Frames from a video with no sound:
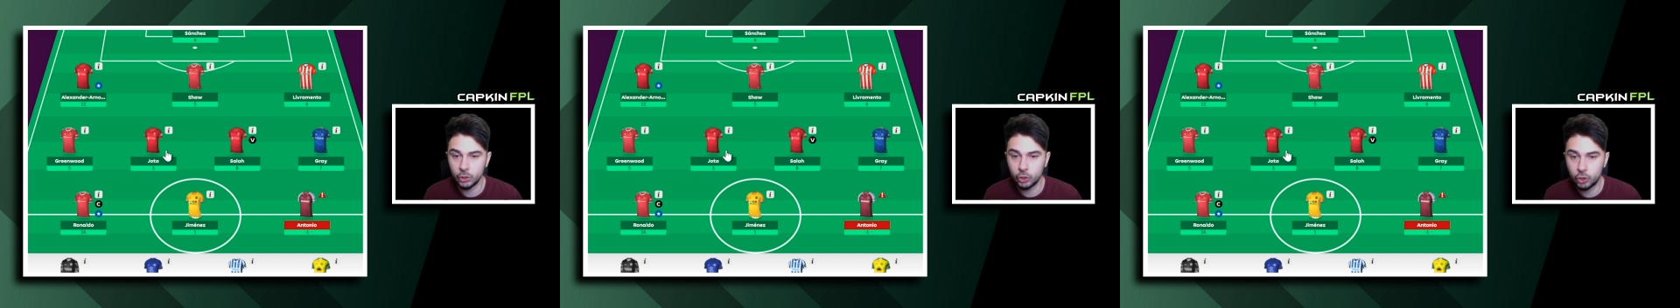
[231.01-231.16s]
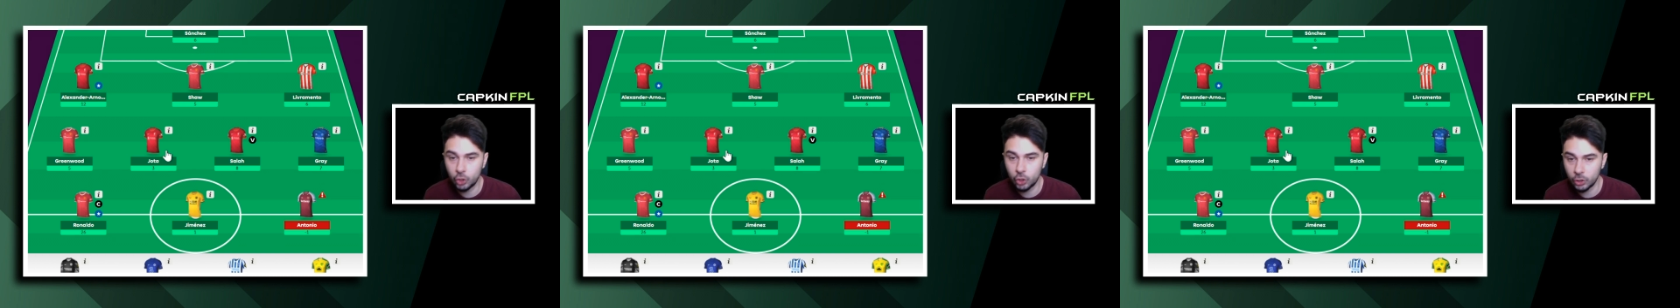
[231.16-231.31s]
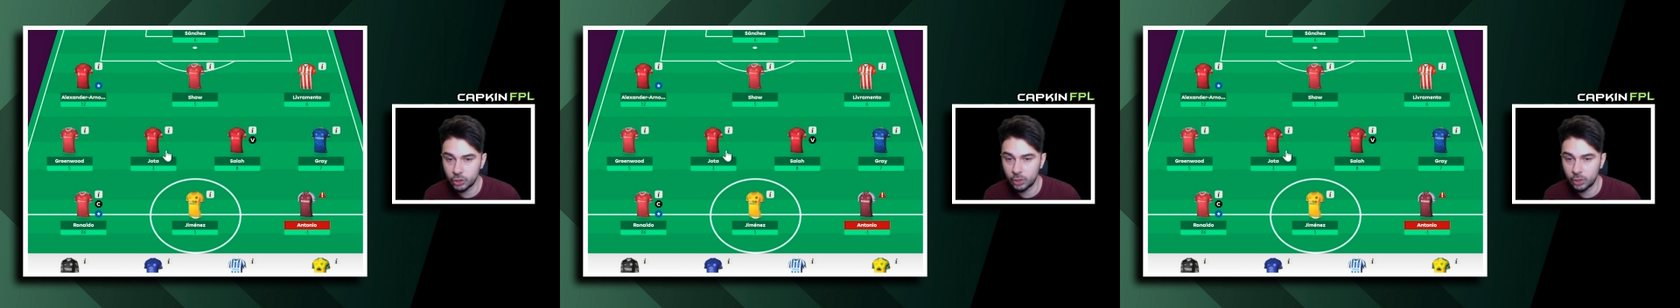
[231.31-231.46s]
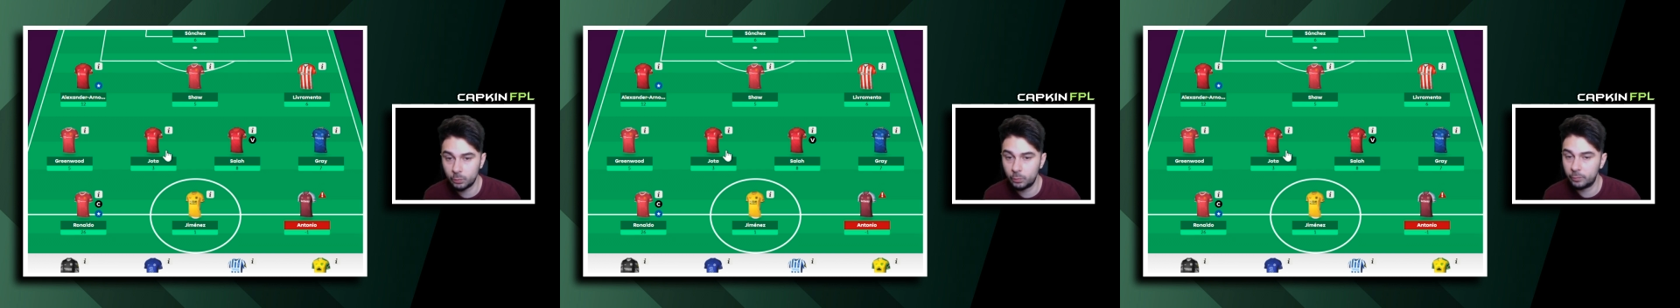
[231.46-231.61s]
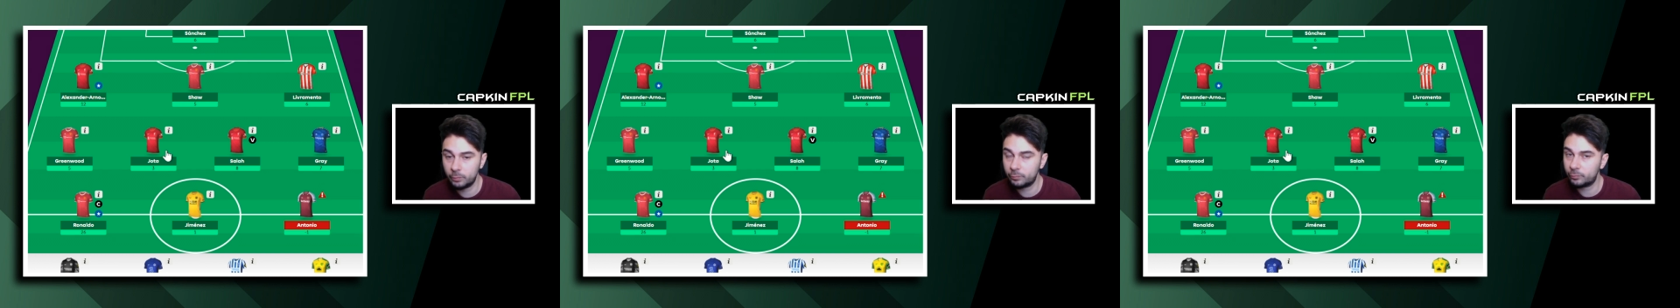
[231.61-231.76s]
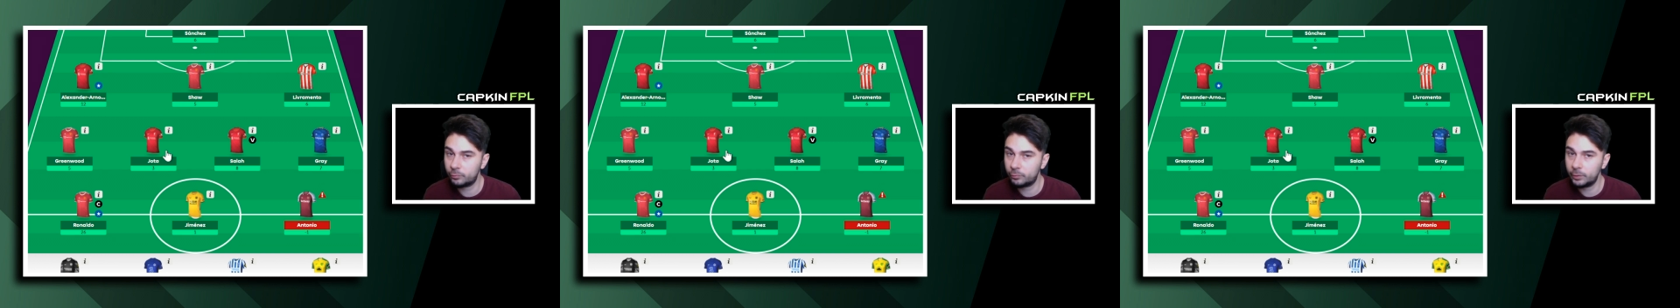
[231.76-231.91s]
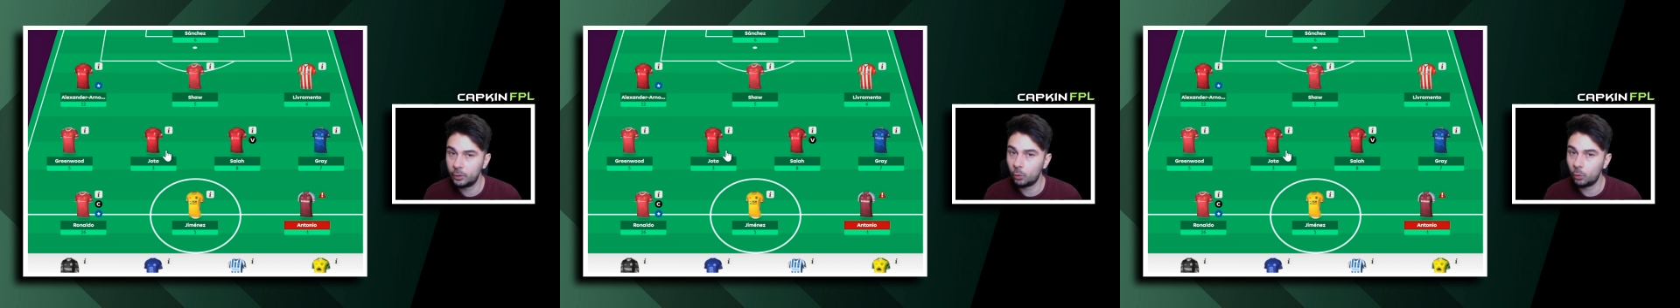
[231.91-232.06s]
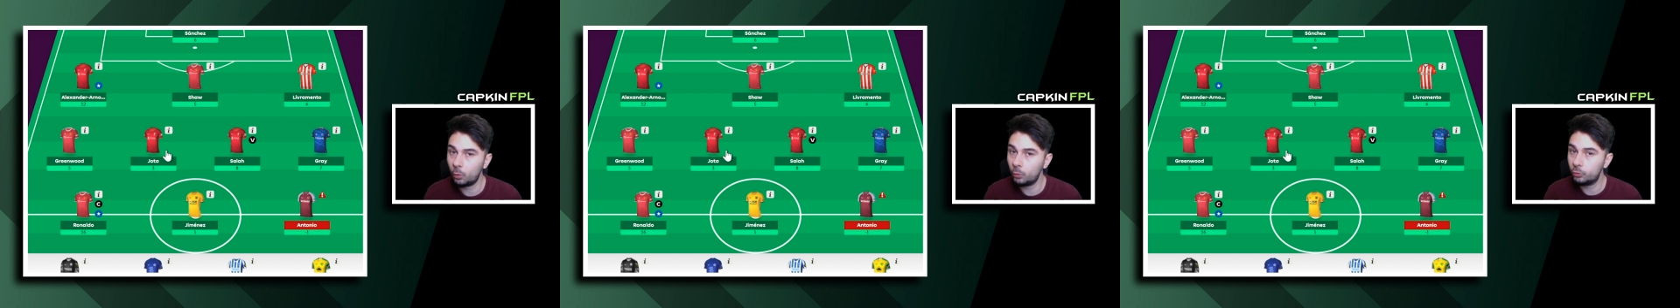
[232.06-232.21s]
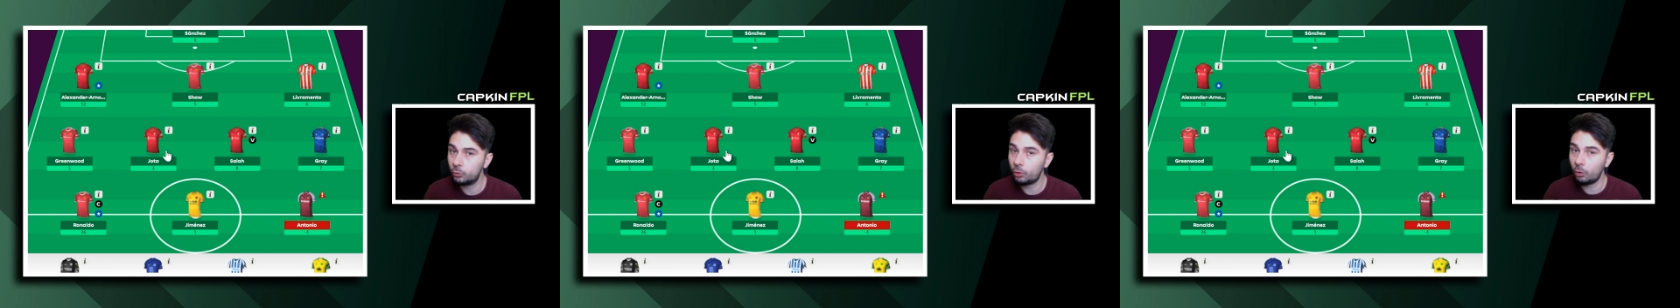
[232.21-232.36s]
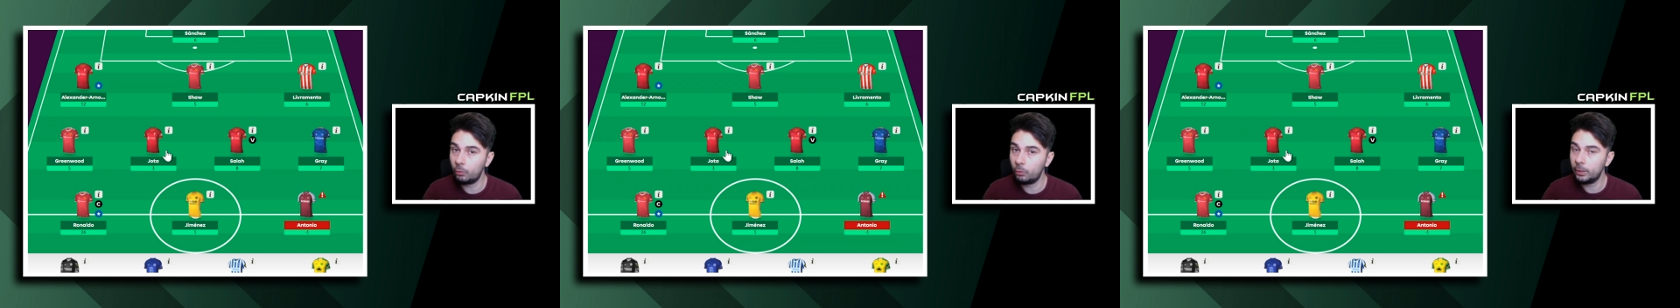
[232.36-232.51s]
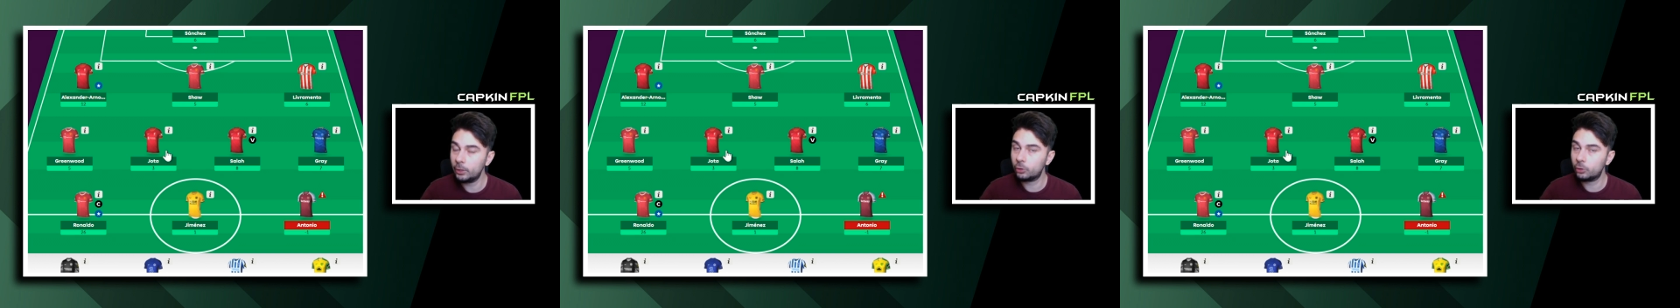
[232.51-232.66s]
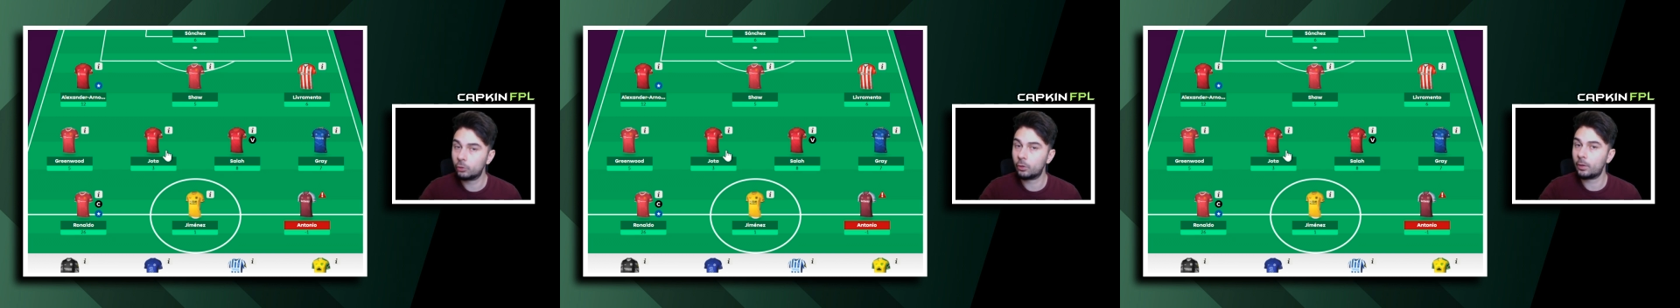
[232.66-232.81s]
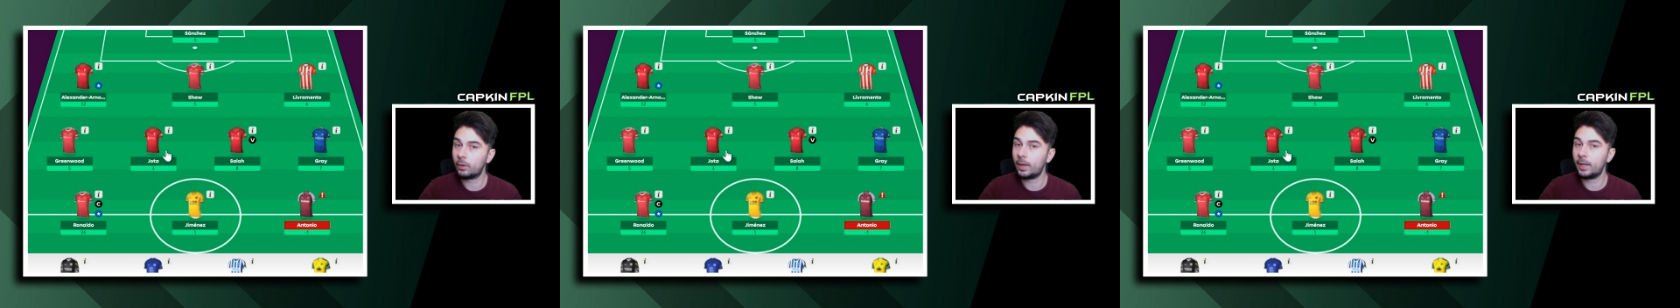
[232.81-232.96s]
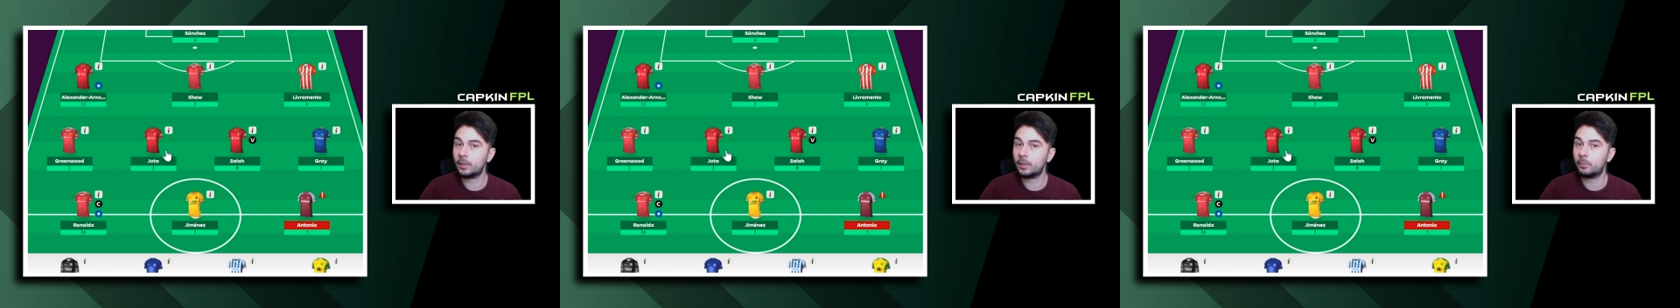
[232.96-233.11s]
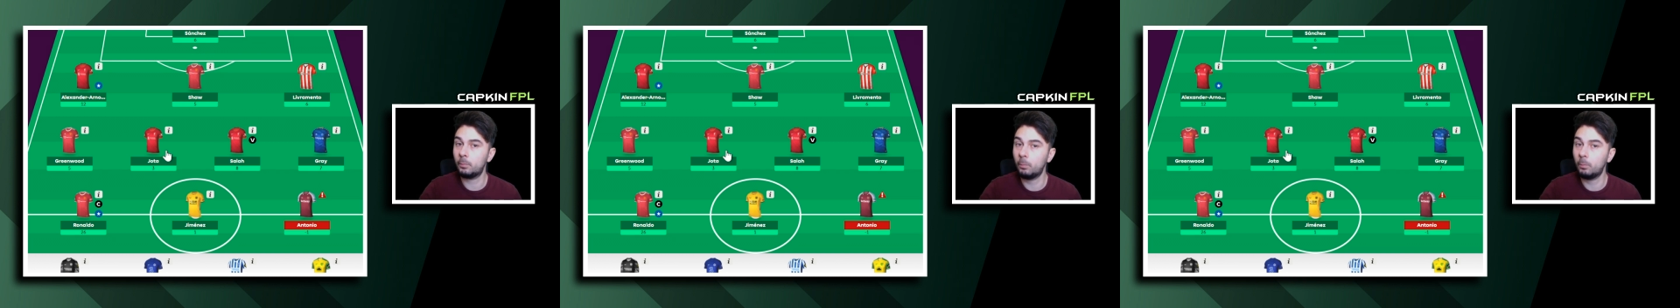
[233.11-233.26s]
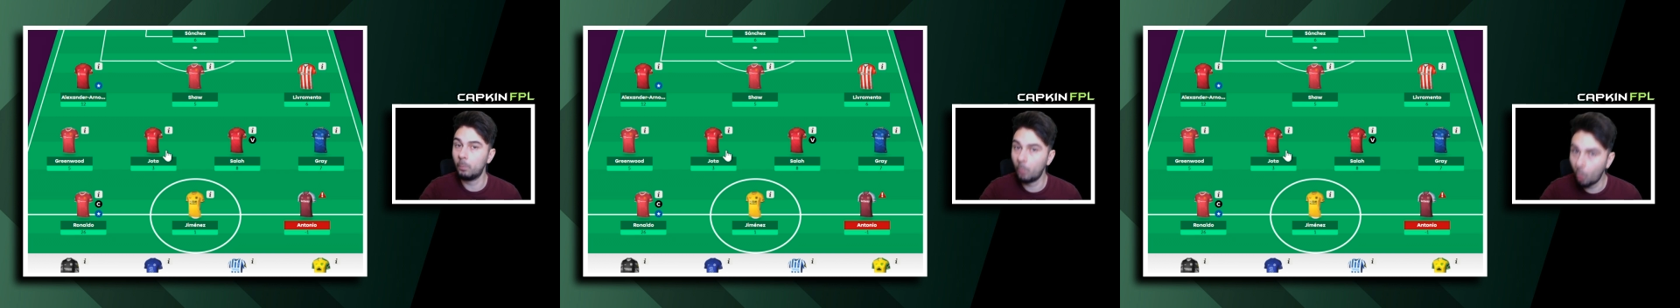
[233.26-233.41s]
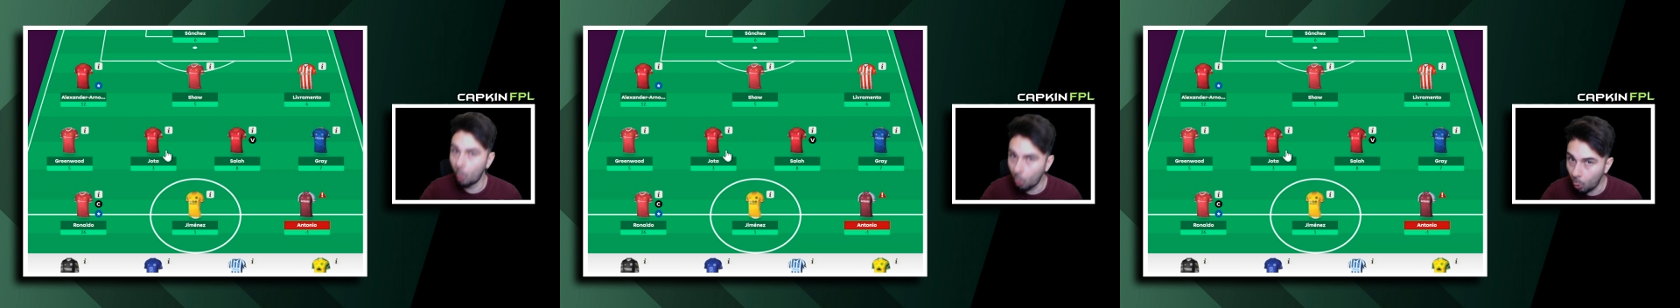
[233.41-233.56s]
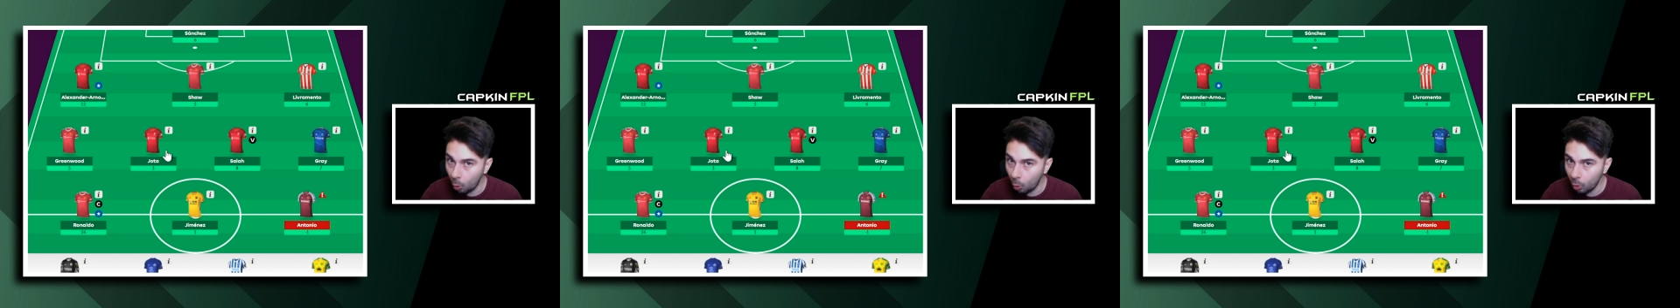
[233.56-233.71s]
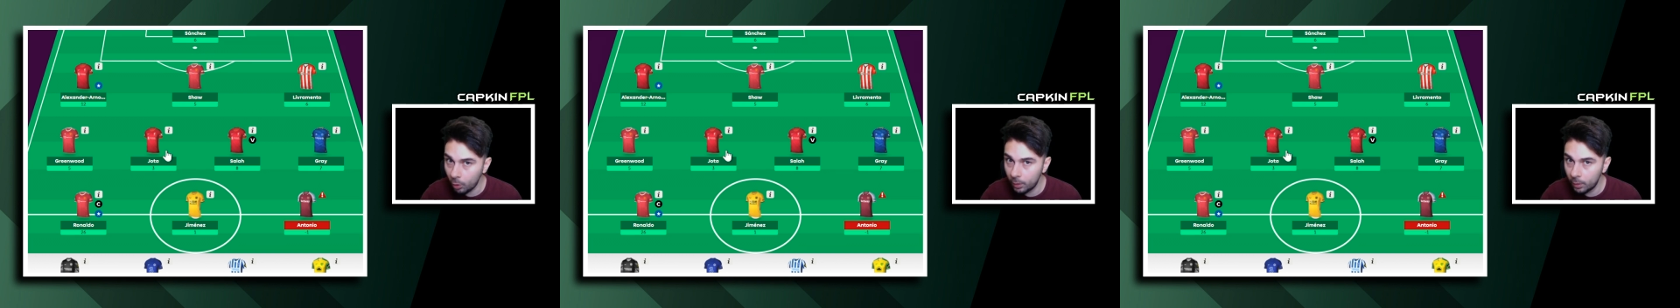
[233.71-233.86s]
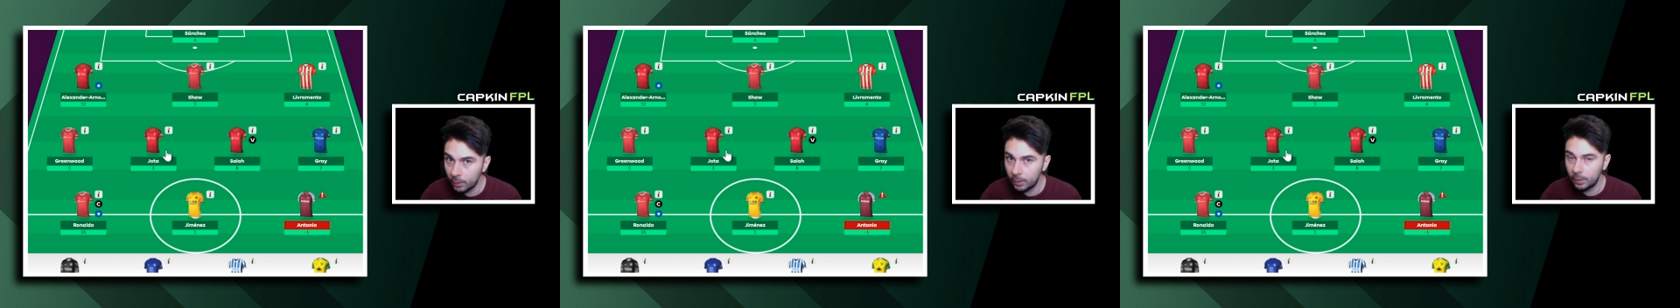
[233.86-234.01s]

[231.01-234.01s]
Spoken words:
Jota with 3, although he could have had more